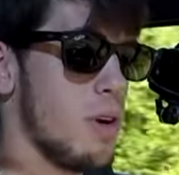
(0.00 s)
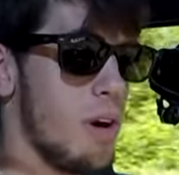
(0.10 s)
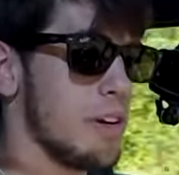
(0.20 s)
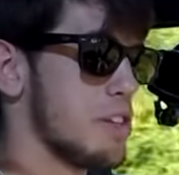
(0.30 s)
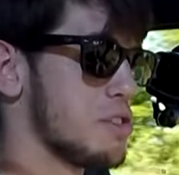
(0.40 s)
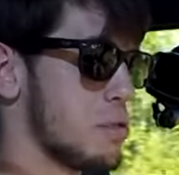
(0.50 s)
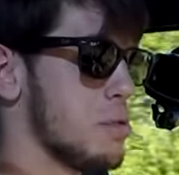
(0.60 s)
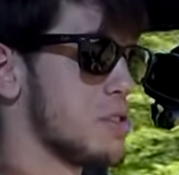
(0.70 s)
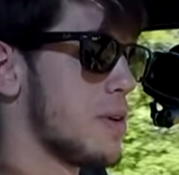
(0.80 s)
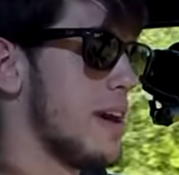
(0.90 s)
car to just
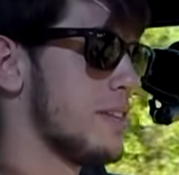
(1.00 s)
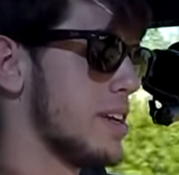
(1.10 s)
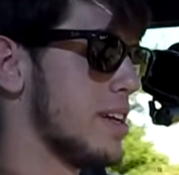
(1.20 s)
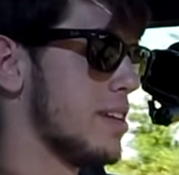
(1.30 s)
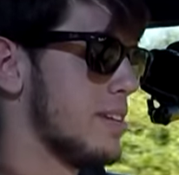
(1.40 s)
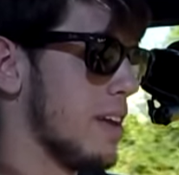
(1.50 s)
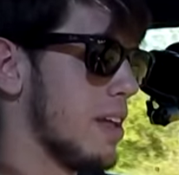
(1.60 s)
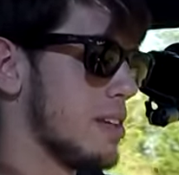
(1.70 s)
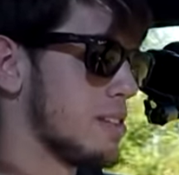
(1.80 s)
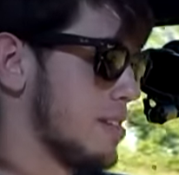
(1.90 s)
cruise around in,
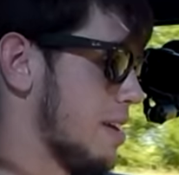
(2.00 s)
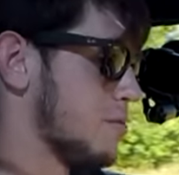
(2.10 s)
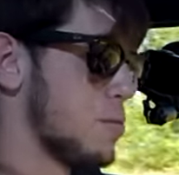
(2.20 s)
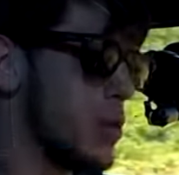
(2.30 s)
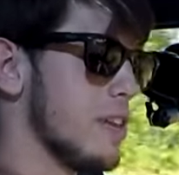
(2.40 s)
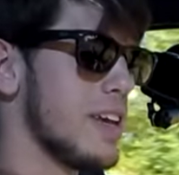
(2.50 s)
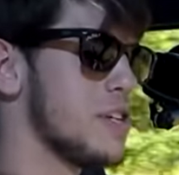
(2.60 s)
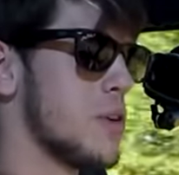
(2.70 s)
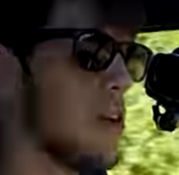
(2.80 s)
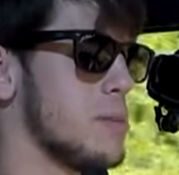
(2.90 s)
really
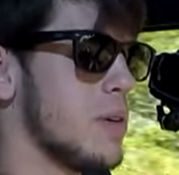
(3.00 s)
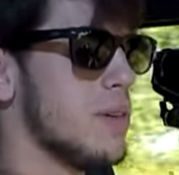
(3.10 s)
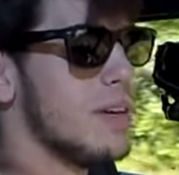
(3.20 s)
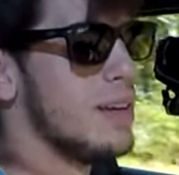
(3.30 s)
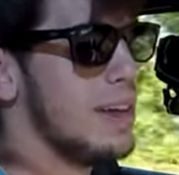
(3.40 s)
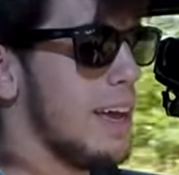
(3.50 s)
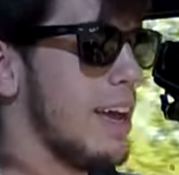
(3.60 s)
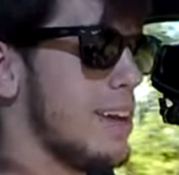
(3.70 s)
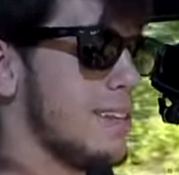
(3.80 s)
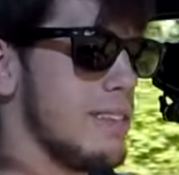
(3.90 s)
enjoyable.
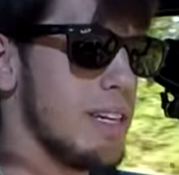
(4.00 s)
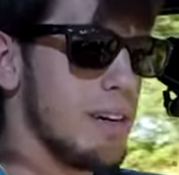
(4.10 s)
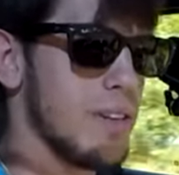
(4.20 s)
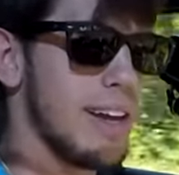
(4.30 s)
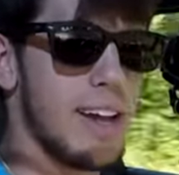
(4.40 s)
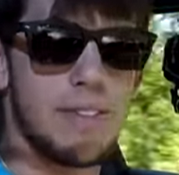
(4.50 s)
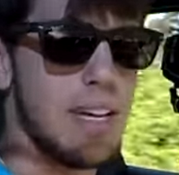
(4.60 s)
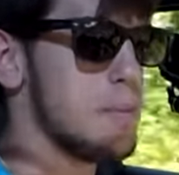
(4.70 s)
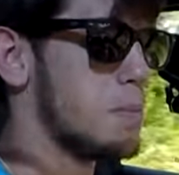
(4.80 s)
And you know, like I keep